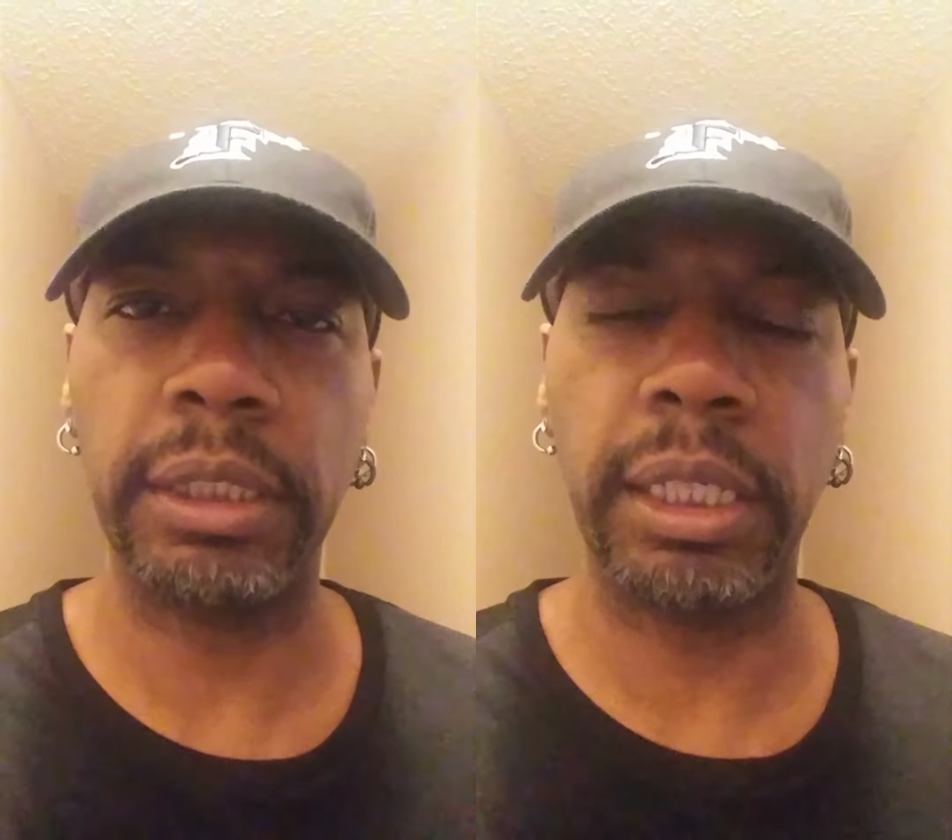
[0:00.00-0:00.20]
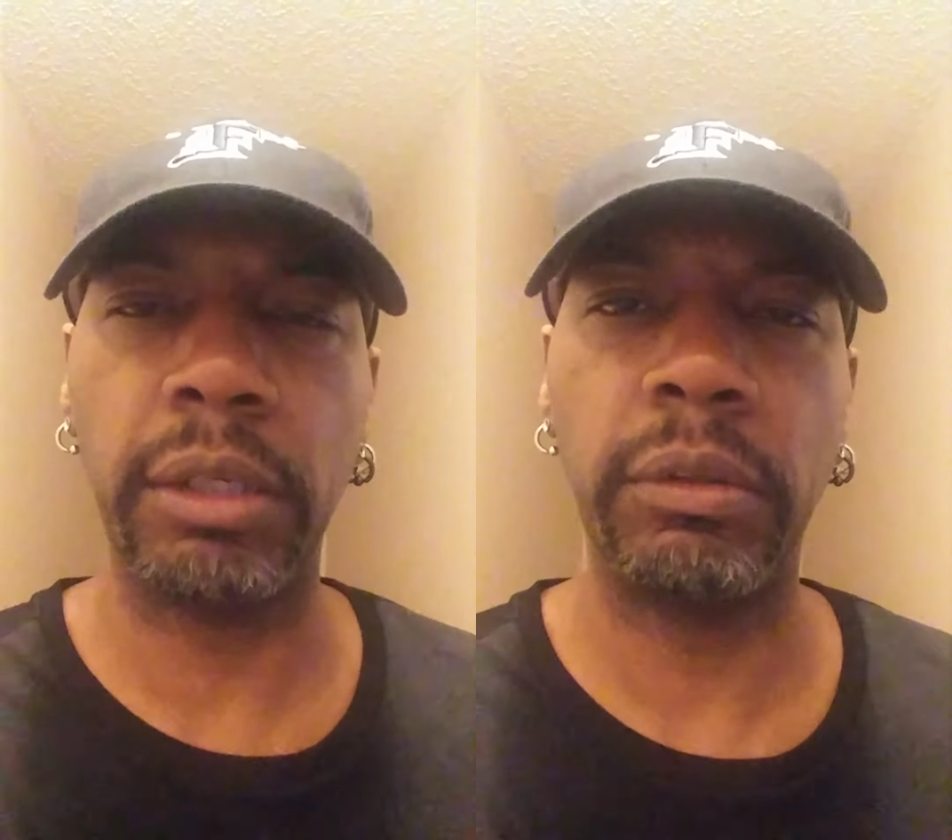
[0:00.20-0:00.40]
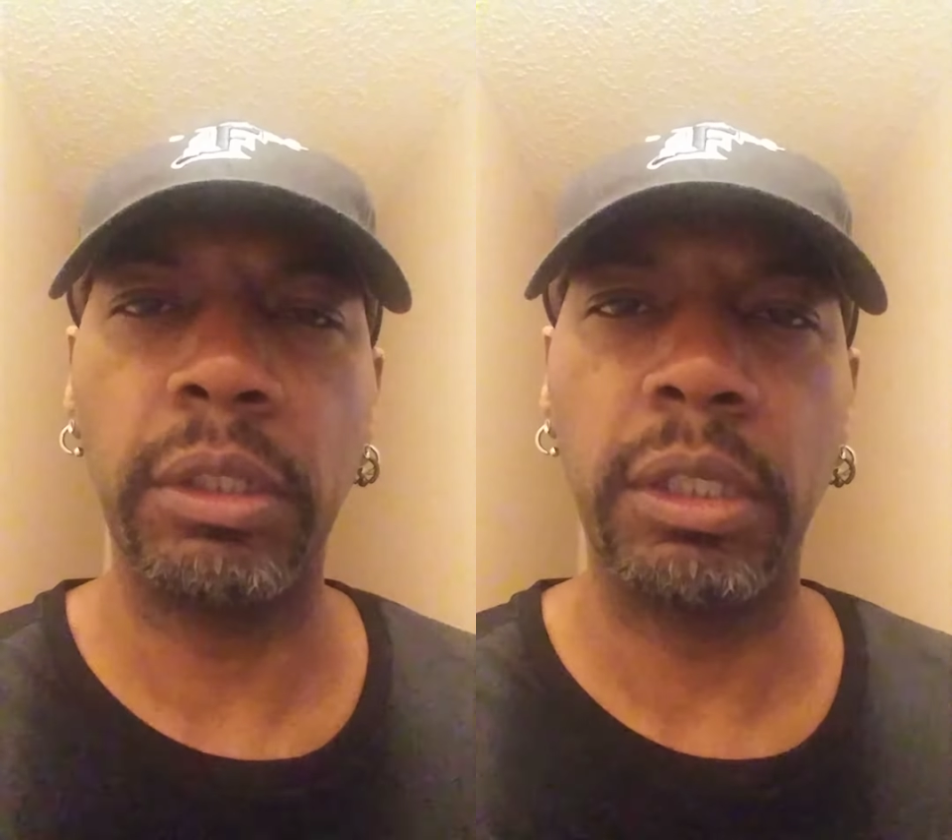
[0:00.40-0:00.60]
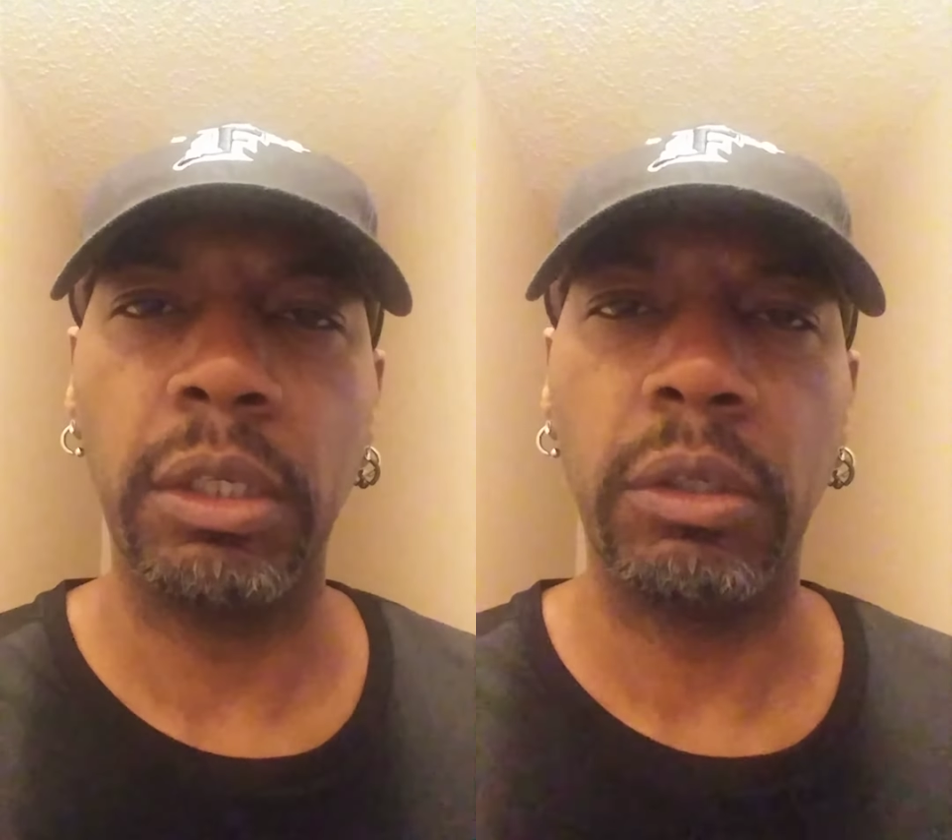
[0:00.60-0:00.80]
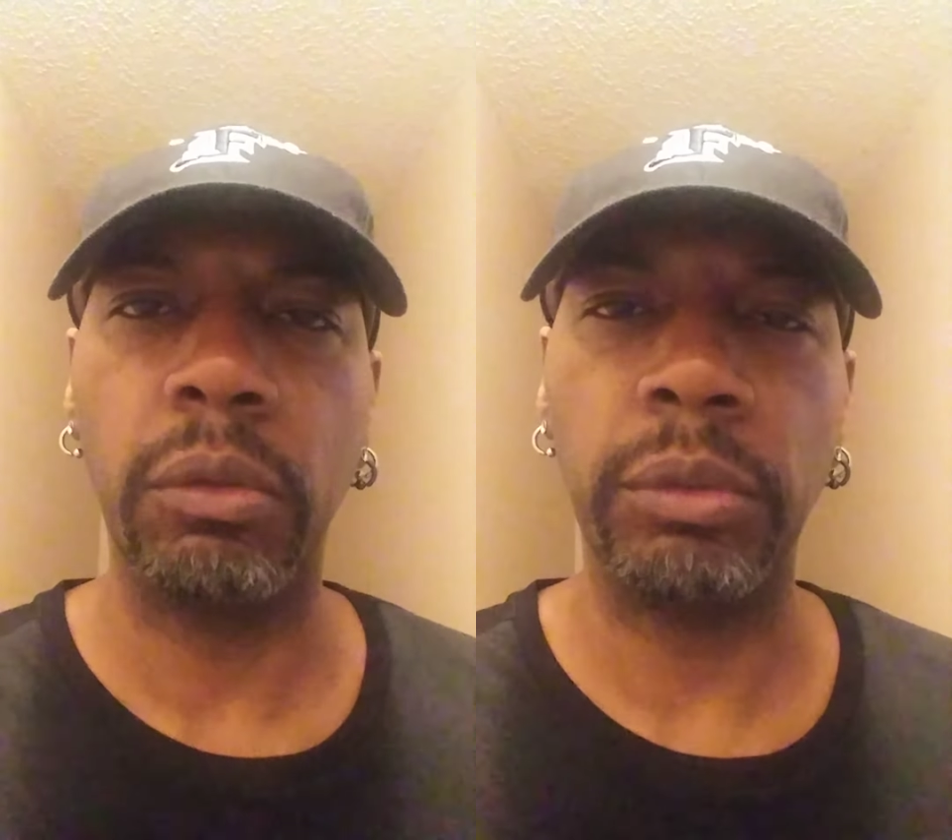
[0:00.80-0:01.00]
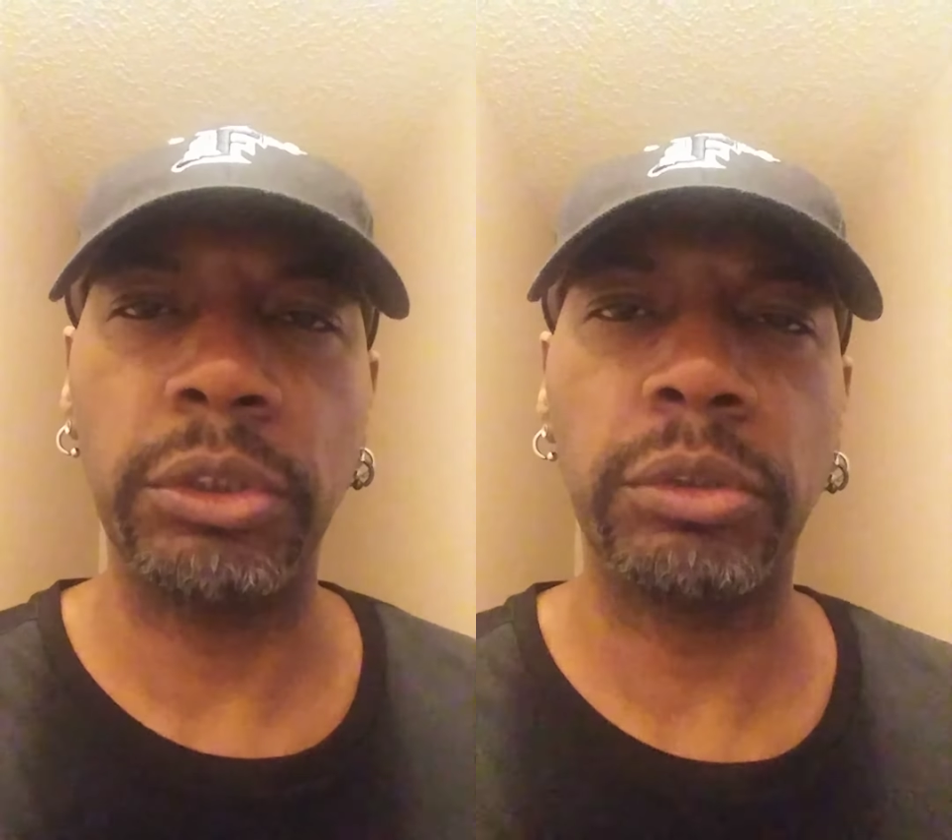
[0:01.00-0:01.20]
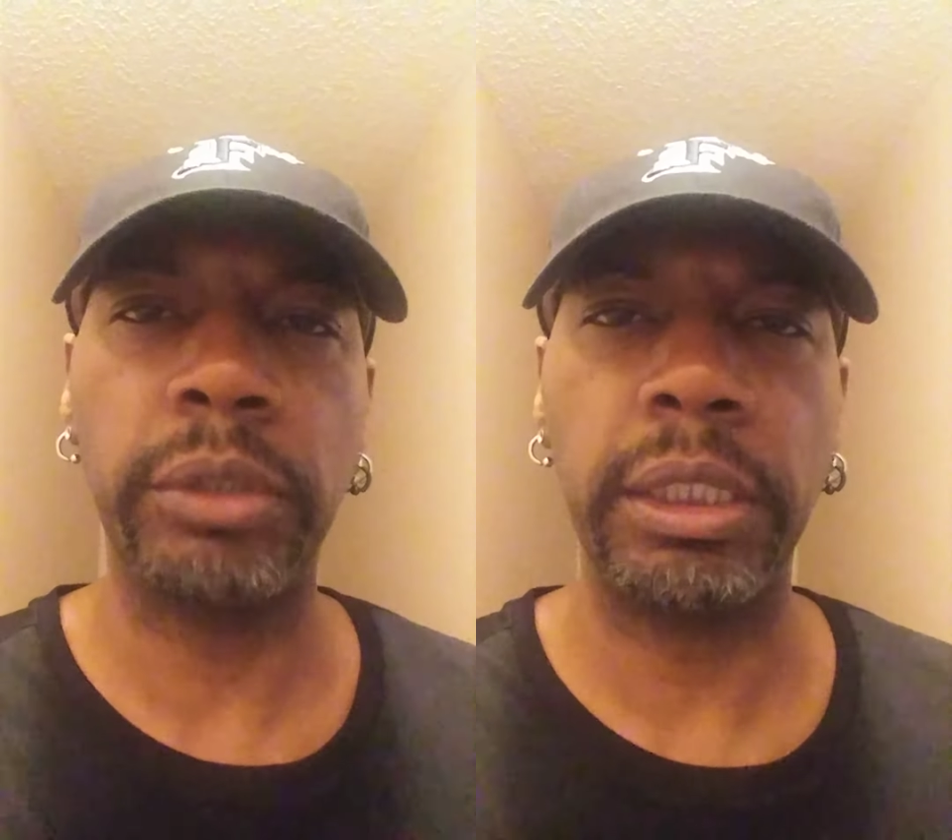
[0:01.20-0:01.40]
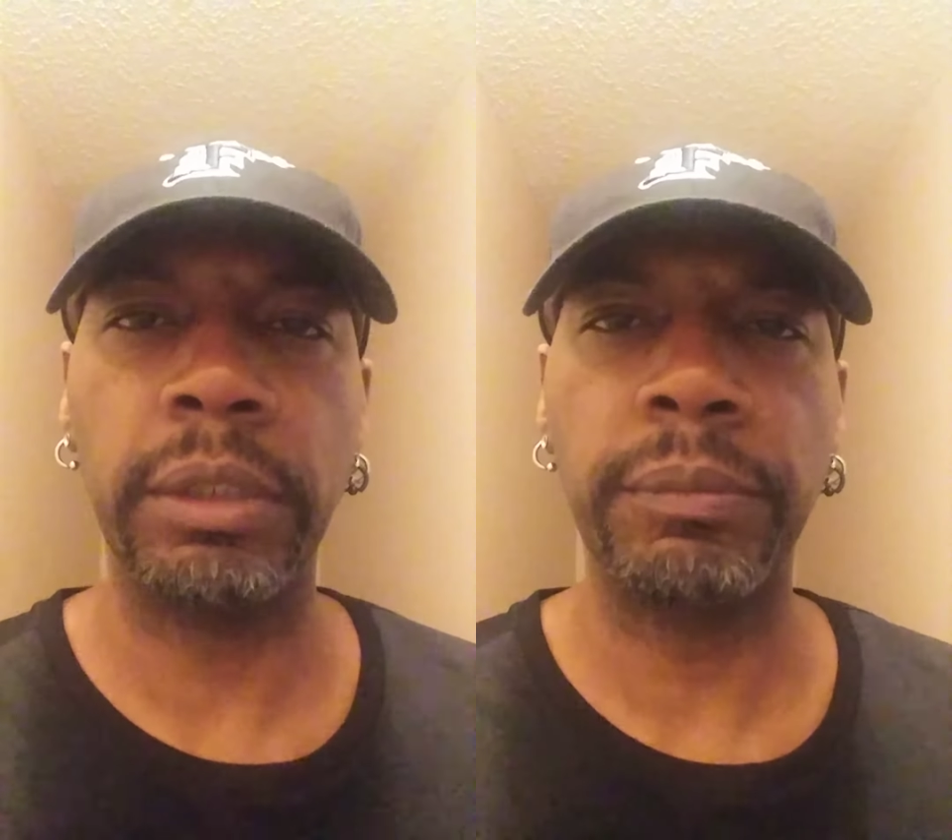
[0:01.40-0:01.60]
now when
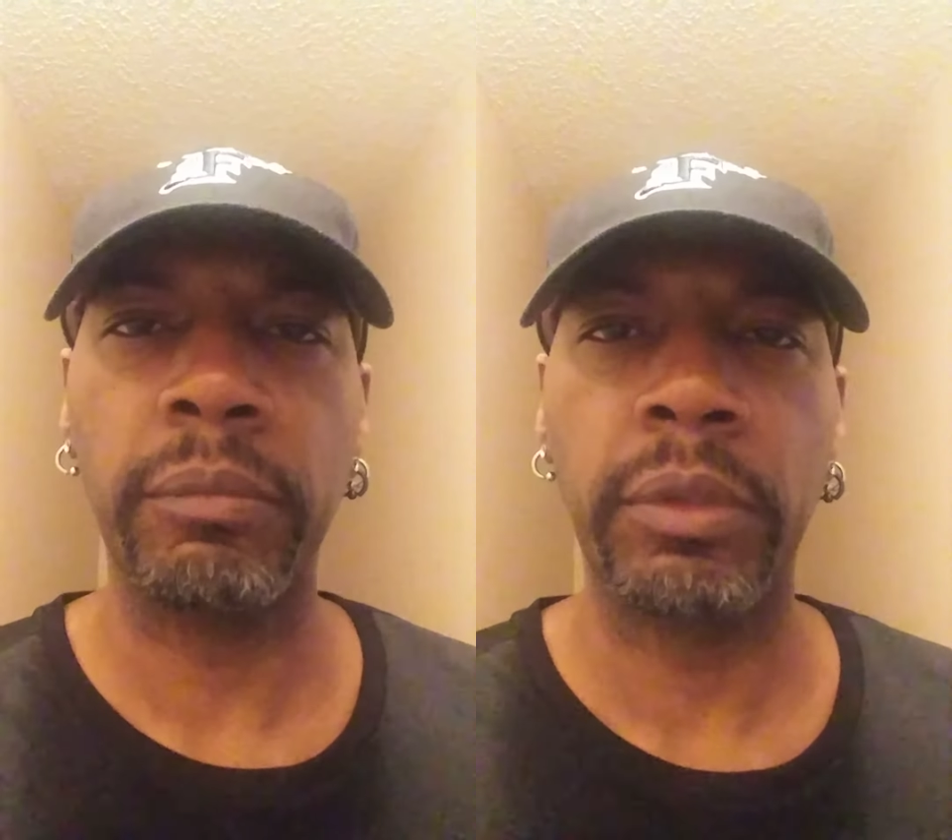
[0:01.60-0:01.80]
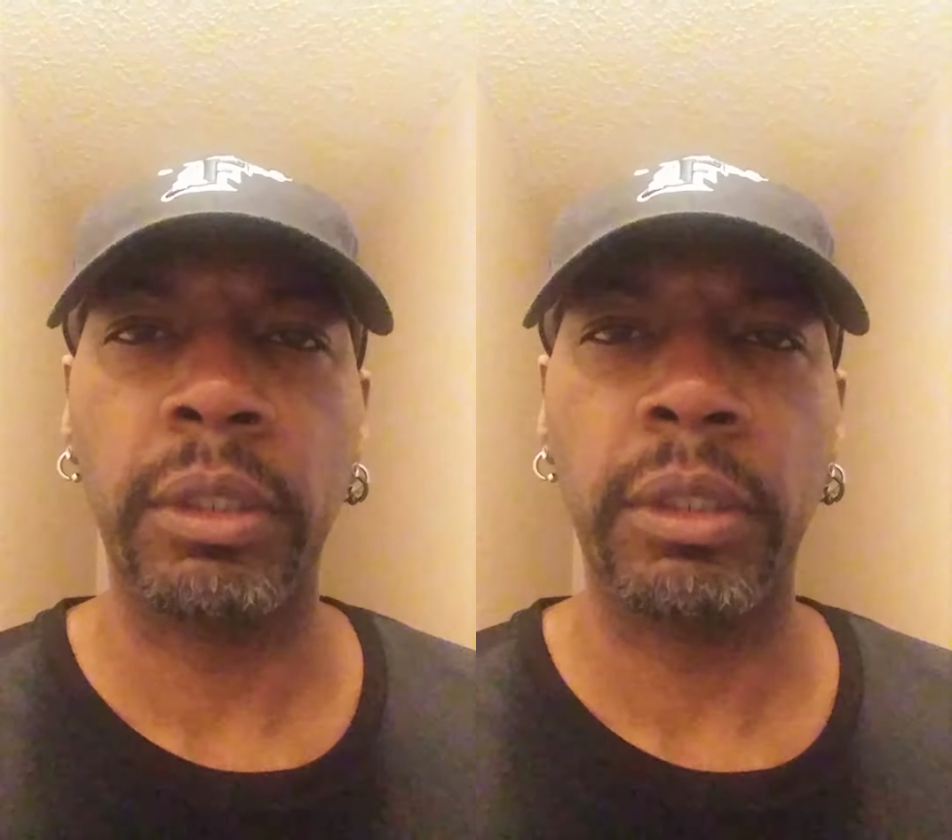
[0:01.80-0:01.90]
trading,